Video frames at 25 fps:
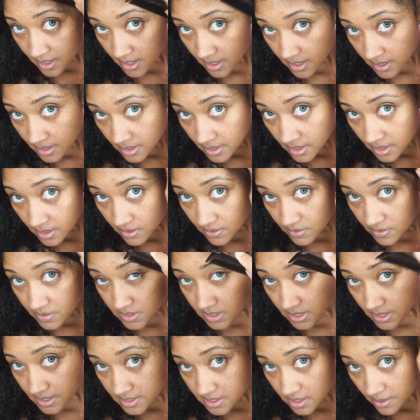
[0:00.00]
it
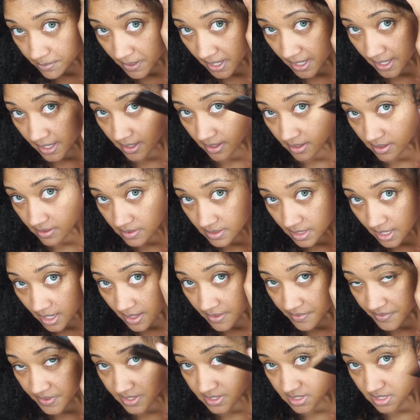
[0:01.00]
goes into my
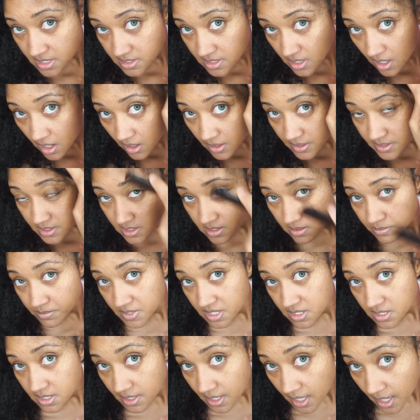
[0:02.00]
hairline. This is all just
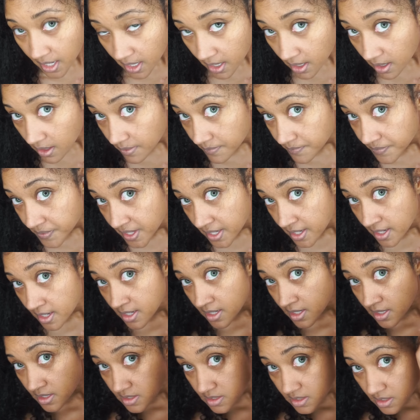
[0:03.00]
missing hair.
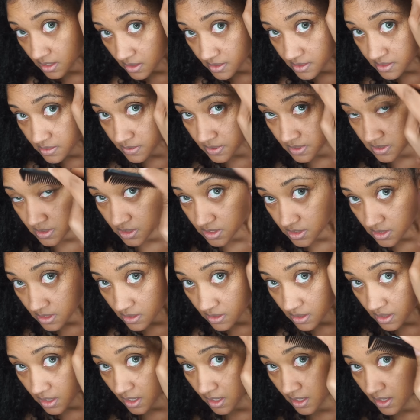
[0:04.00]
So I just wanted to show
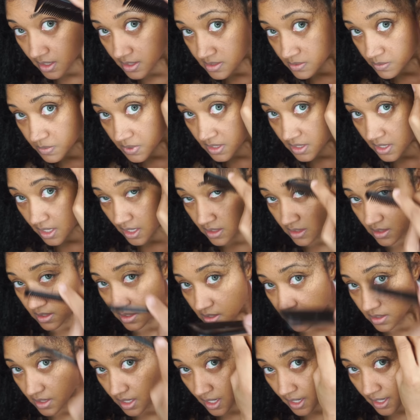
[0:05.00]
you guys what that
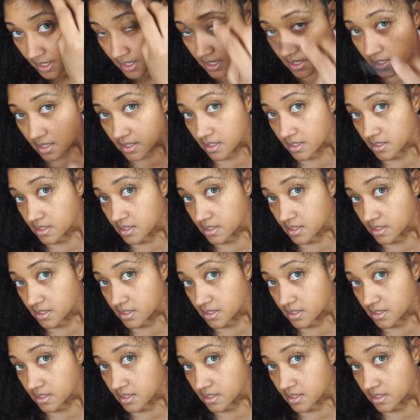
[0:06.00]
looked like.